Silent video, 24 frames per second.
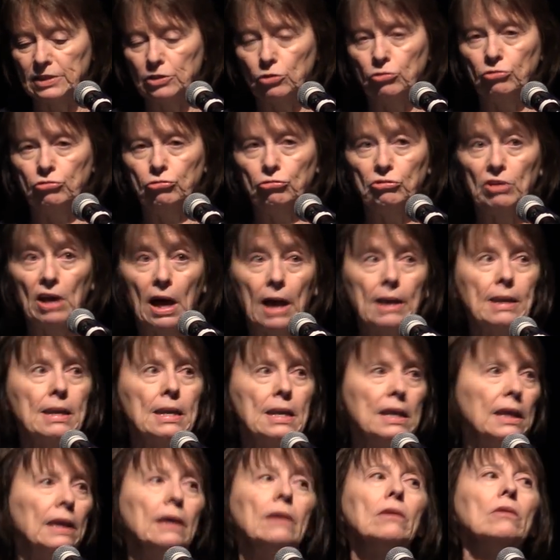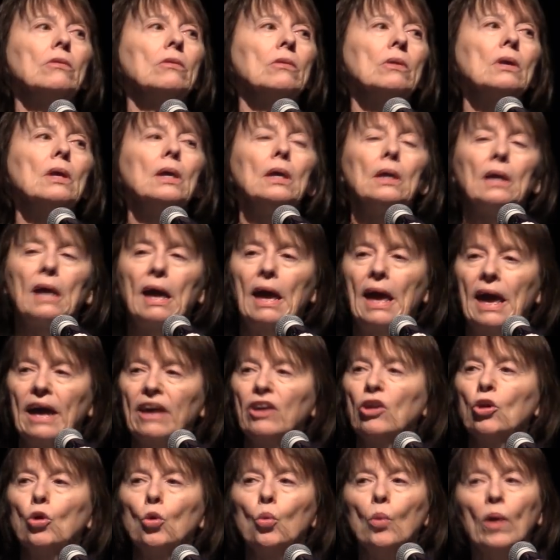You do not need to hack
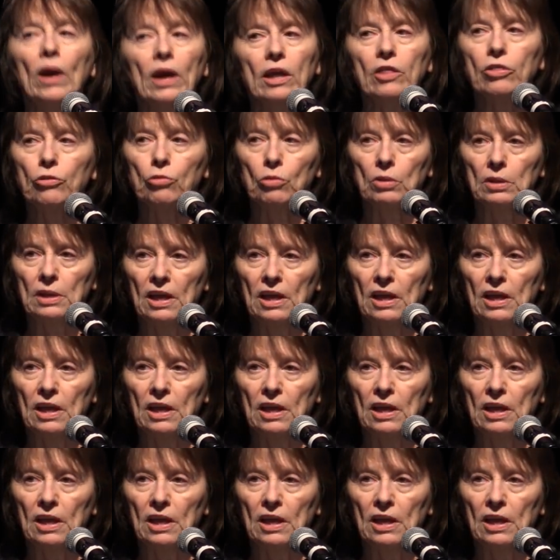your way through a